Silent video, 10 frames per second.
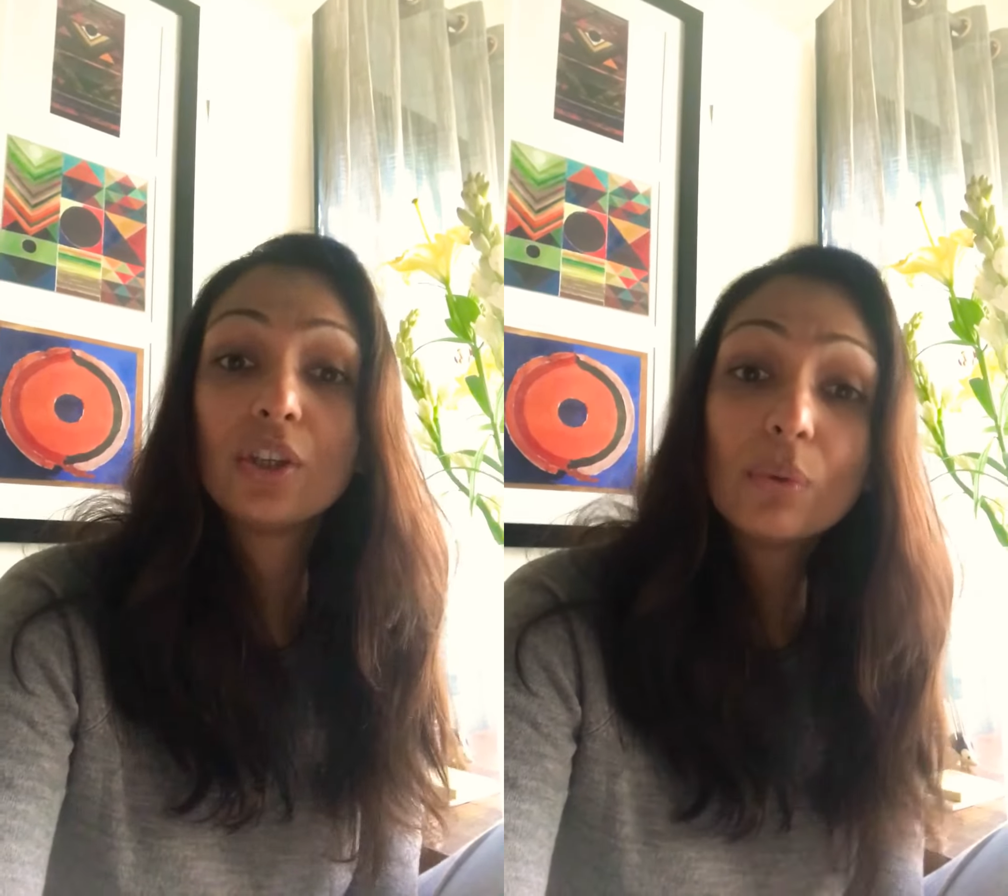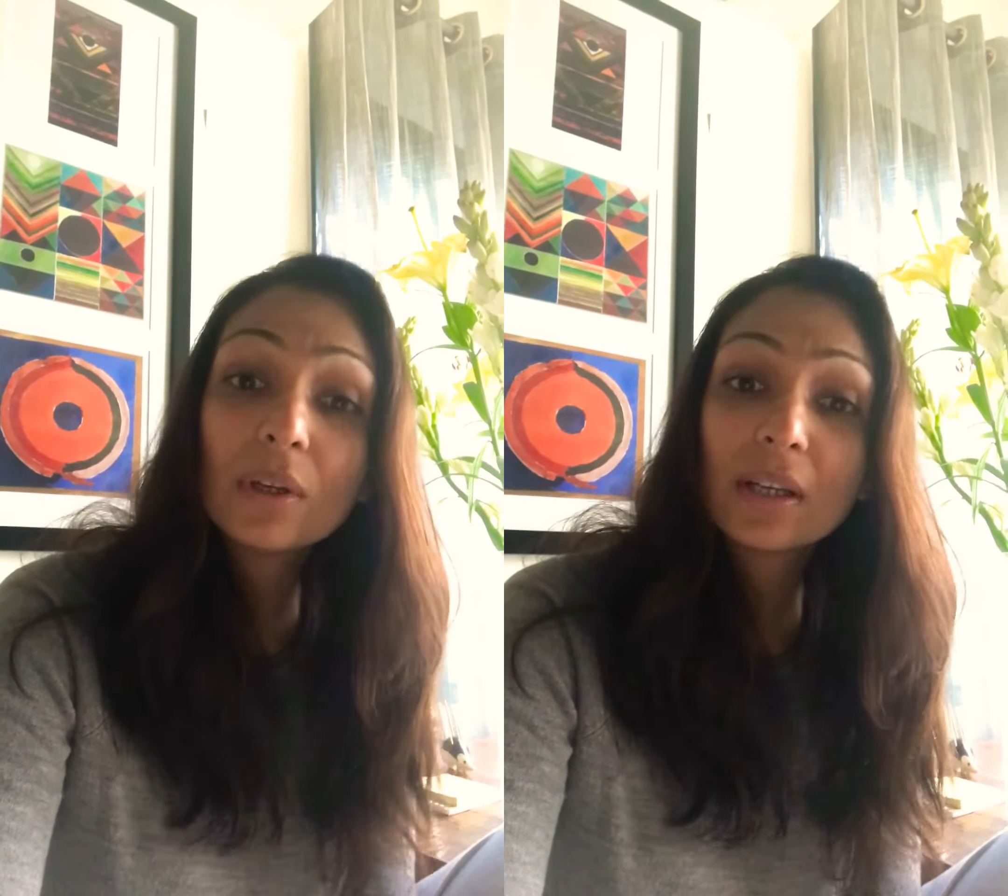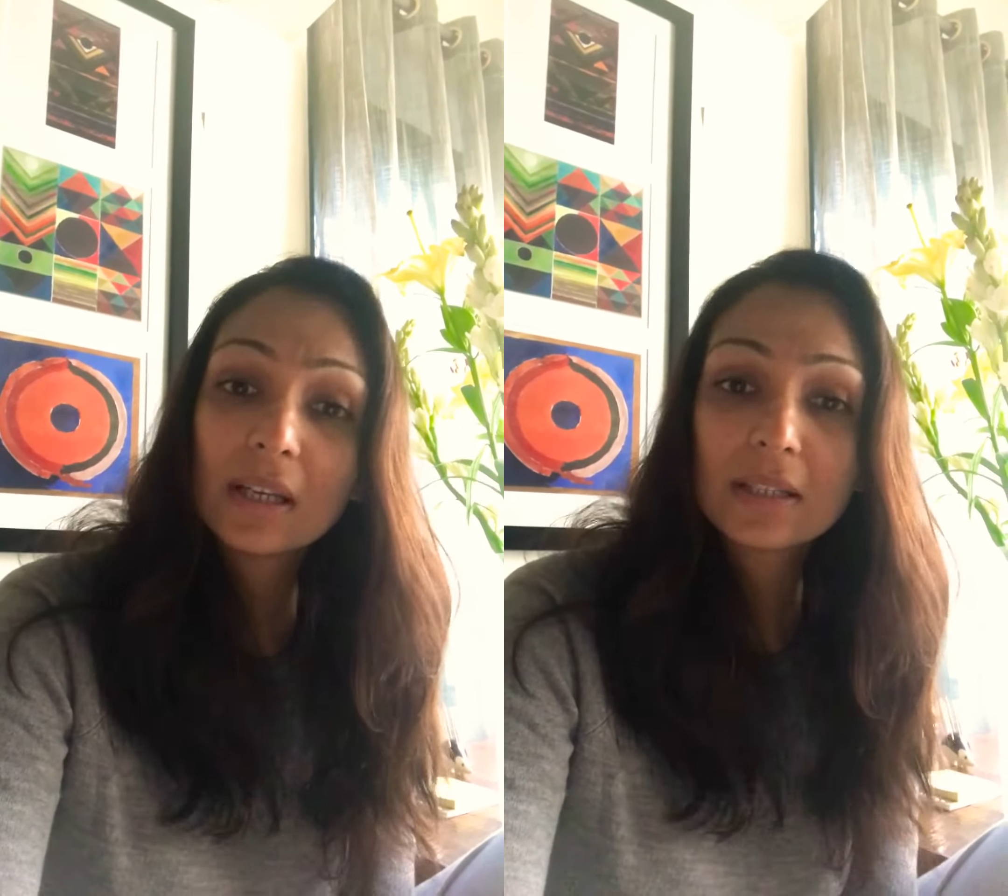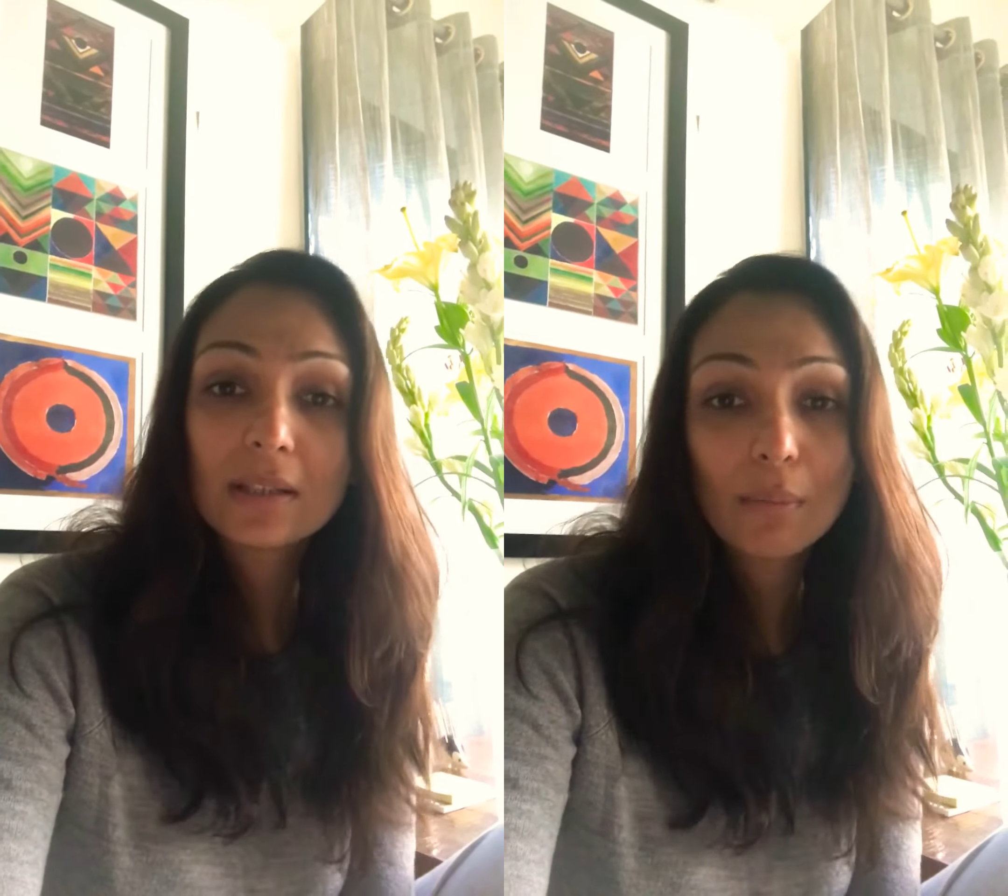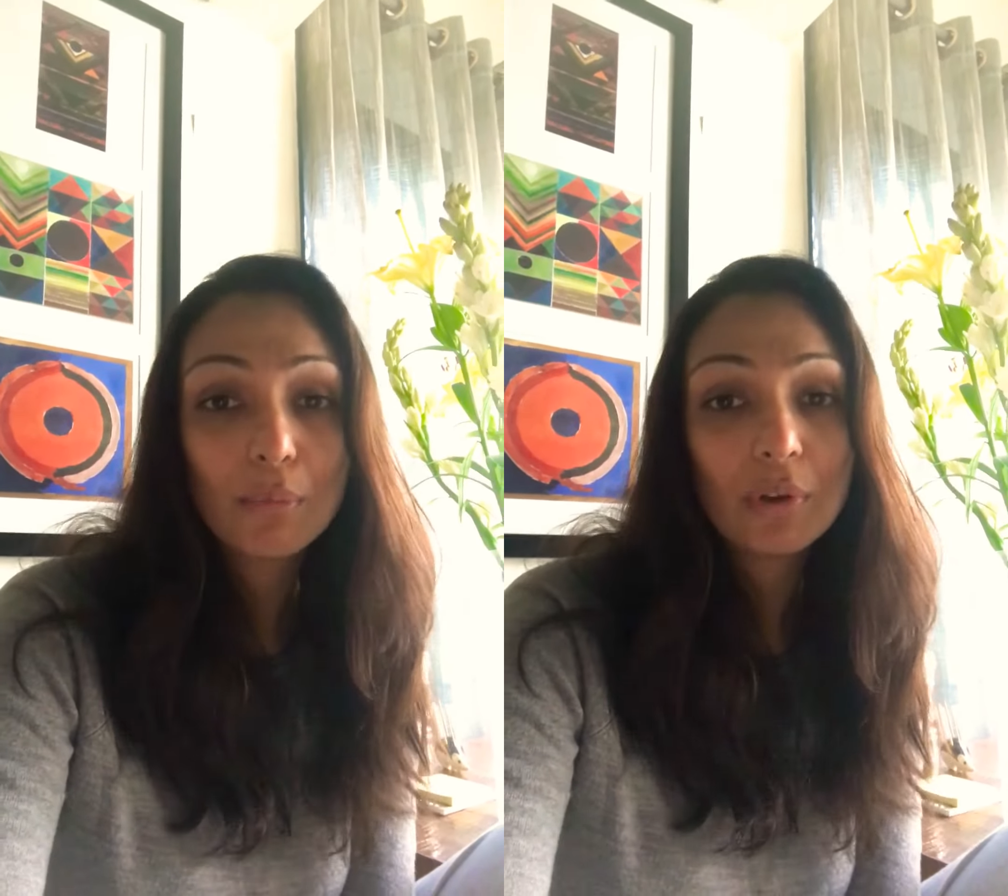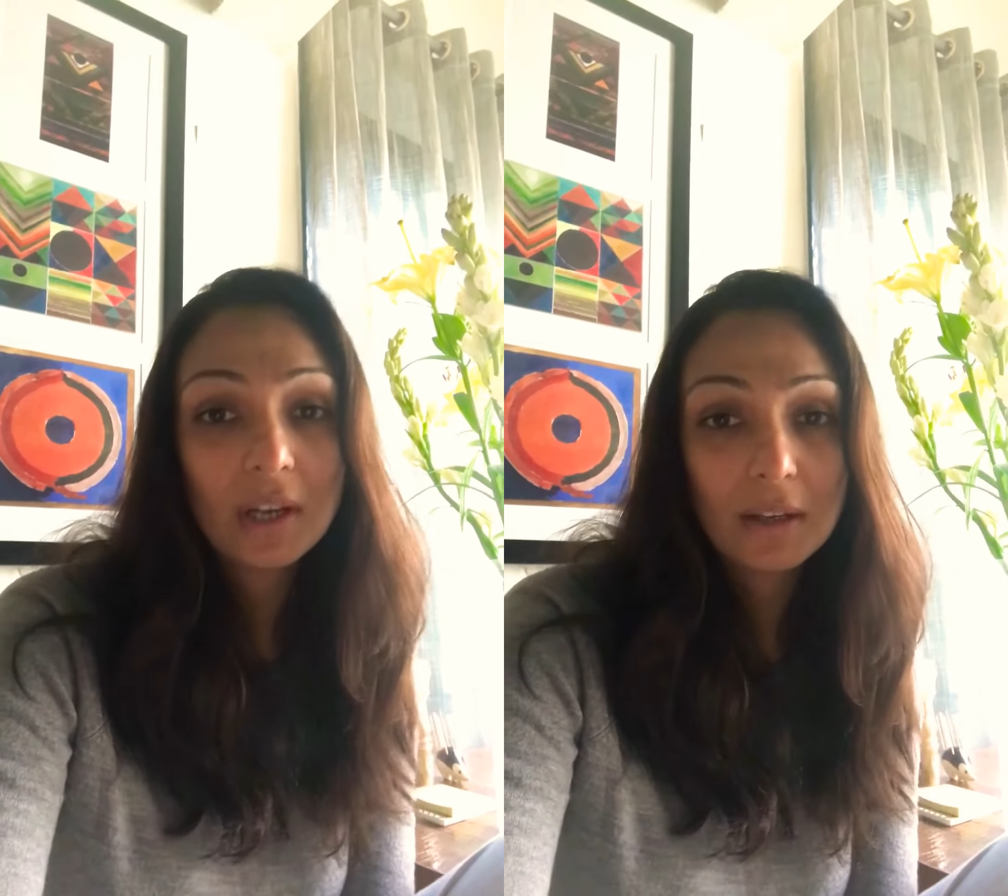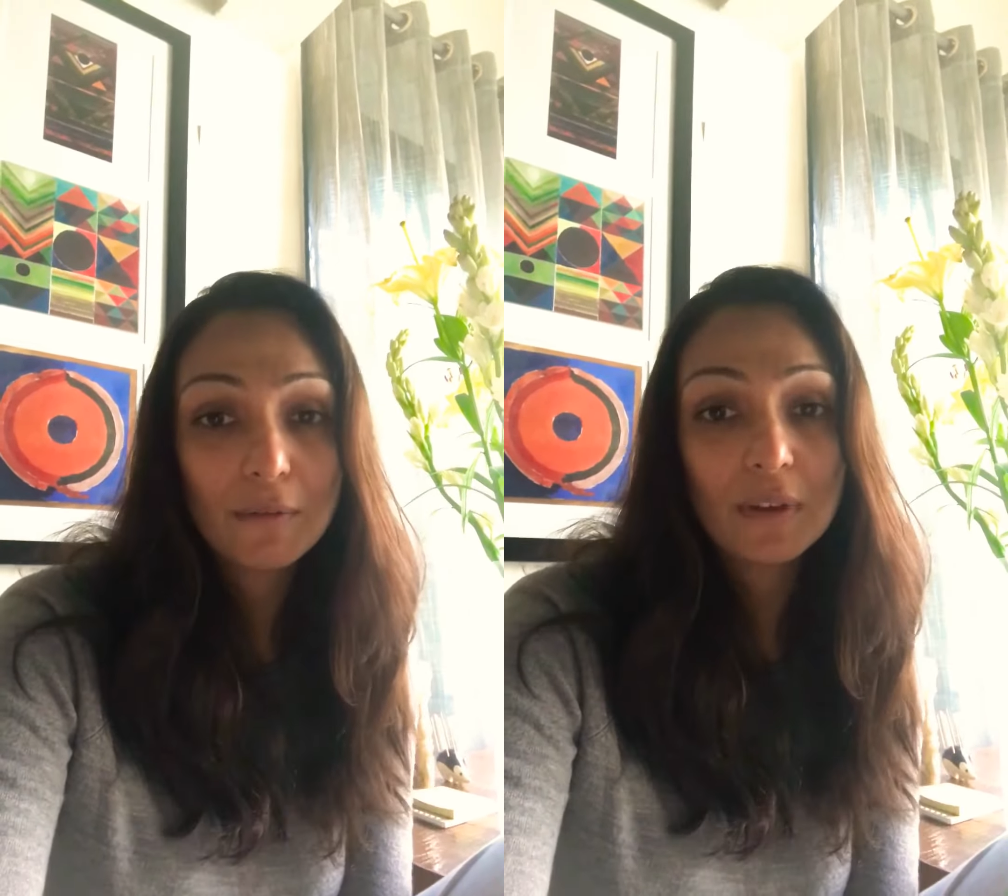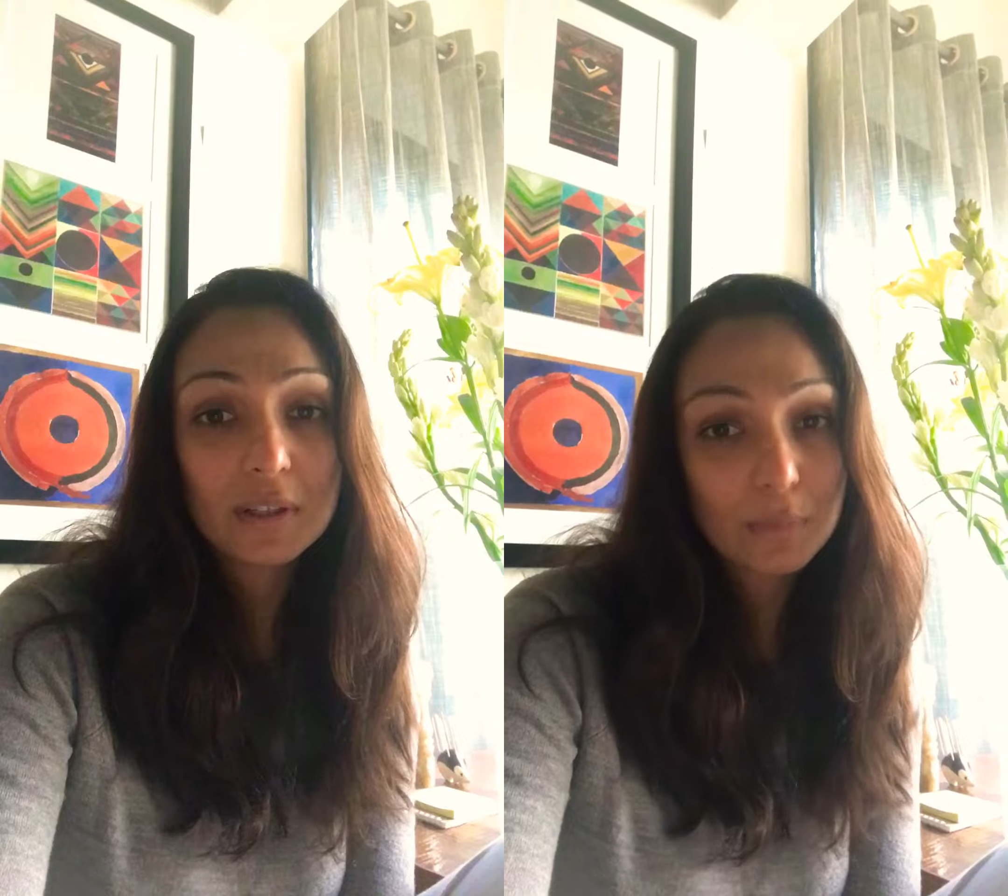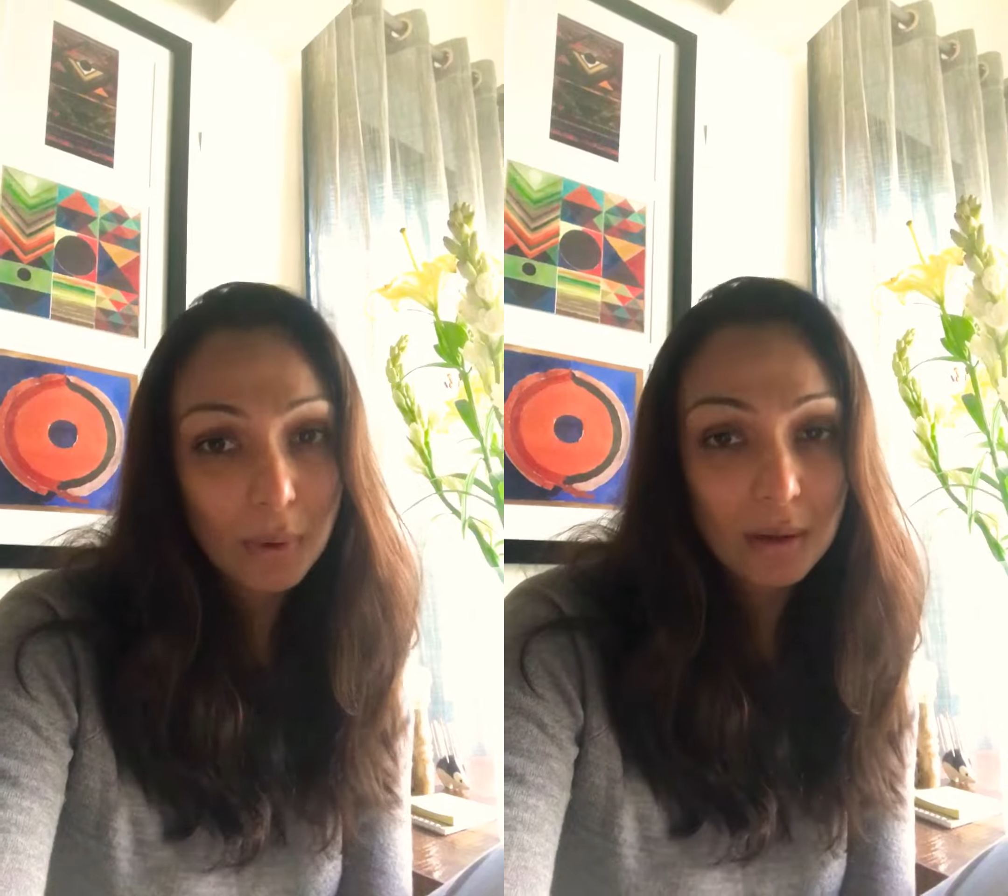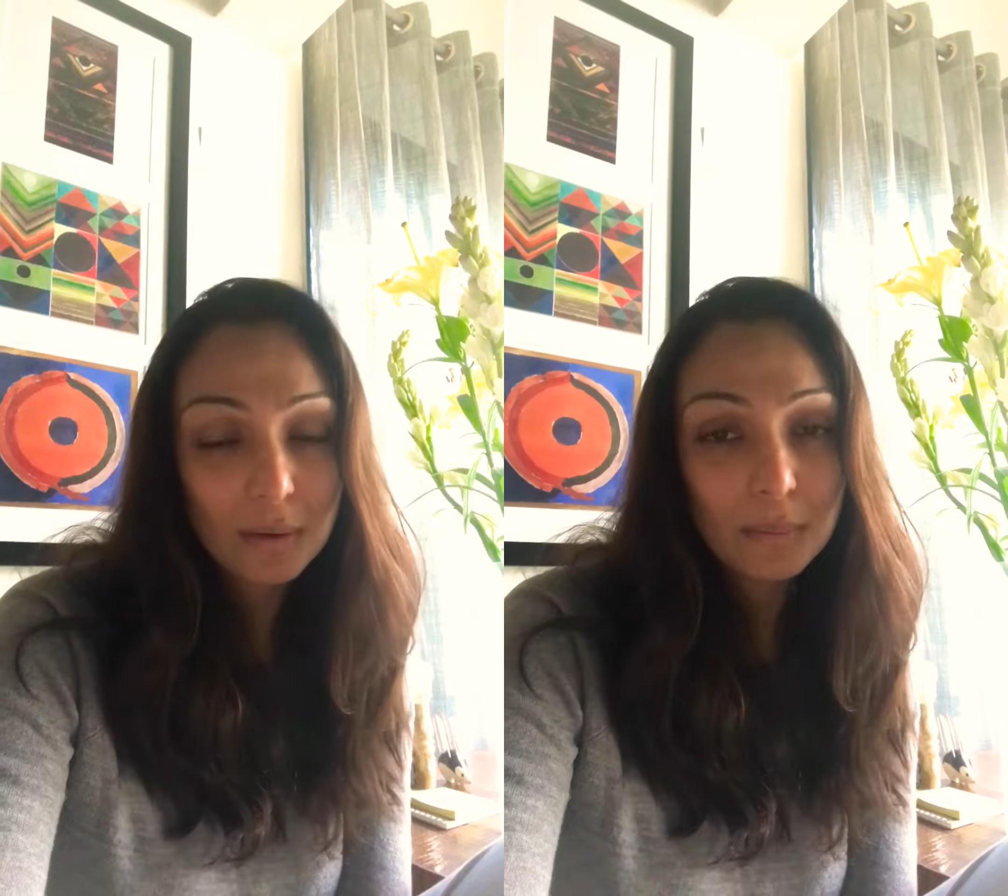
you can get some relief as well.